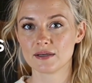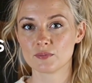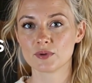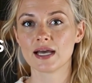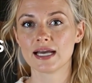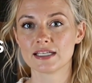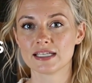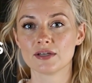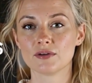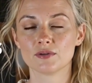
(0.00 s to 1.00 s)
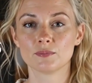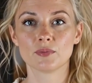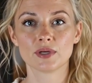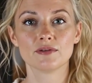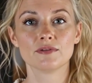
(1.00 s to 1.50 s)
when I killed the
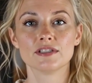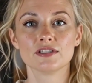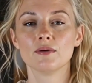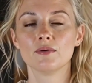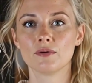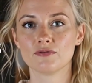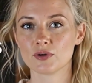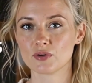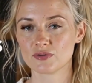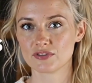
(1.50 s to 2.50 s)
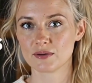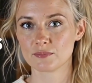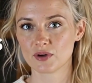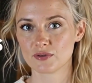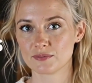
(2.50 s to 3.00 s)
bravest of our foes
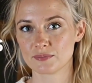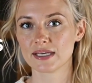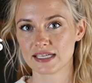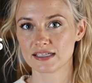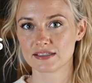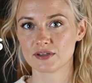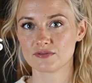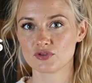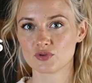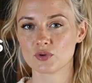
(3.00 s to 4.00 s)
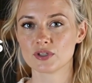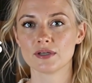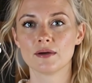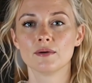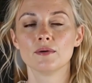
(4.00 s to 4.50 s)
upon the plain of Troy,